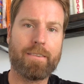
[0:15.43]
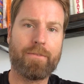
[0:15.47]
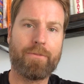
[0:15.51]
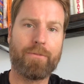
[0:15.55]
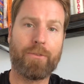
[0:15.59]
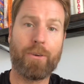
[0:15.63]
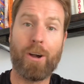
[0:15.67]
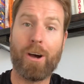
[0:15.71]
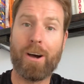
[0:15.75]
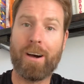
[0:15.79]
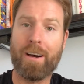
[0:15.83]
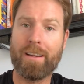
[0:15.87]

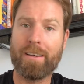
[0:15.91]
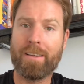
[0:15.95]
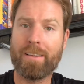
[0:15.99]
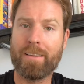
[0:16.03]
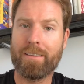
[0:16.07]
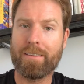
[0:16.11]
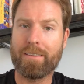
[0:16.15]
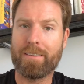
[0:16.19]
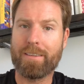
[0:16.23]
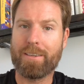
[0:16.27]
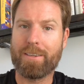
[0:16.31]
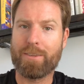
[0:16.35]
fraud
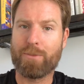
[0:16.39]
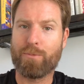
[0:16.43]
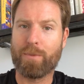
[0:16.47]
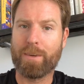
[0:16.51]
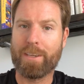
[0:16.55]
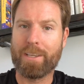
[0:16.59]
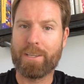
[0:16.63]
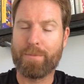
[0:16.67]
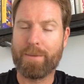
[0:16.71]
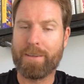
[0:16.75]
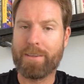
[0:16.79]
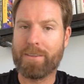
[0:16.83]
is what
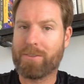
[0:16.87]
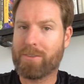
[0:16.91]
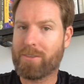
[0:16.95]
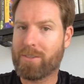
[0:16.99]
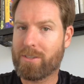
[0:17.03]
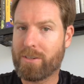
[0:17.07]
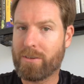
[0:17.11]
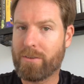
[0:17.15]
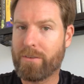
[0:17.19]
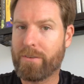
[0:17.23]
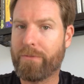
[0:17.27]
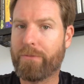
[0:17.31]
he's being
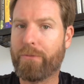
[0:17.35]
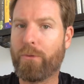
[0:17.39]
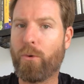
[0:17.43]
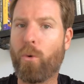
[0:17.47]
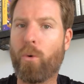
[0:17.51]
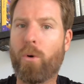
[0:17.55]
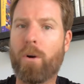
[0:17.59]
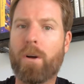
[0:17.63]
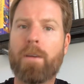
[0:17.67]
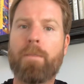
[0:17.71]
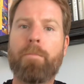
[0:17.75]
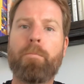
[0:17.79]
sued
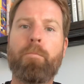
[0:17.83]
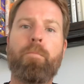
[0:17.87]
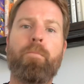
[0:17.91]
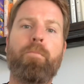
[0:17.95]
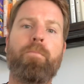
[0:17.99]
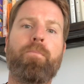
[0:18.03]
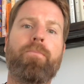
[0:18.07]
for.